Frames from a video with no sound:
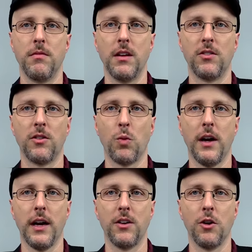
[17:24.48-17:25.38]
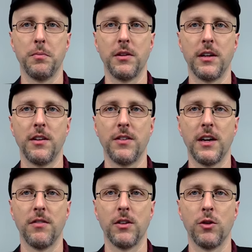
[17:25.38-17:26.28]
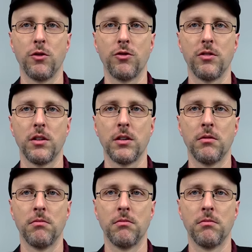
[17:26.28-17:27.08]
This is why I don't believe in evolution